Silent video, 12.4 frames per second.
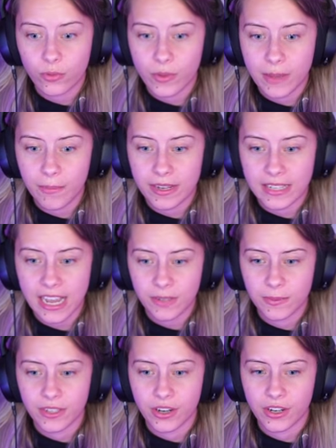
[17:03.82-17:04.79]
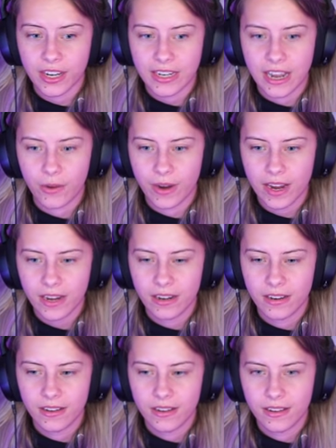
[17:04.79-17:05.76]
we can put attachments on our gun now, right?
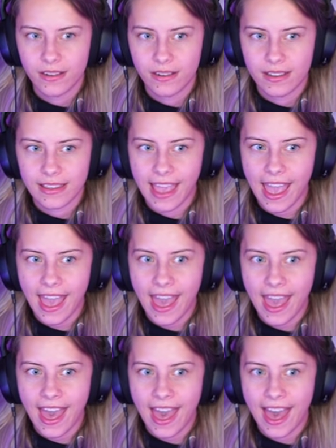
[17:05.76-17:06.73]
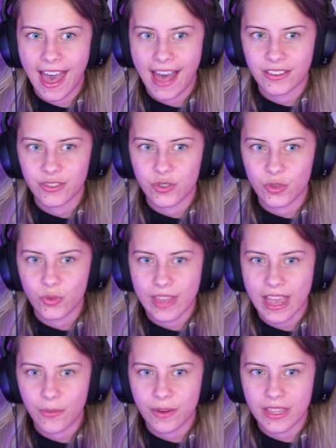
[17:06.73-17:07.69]
Yeah, let's do
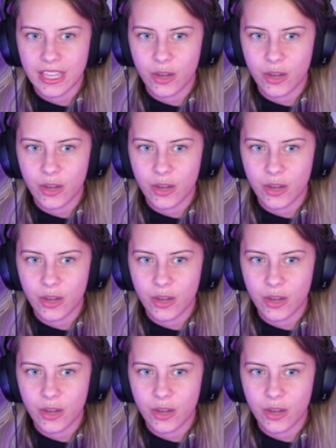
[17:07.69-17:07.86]
that really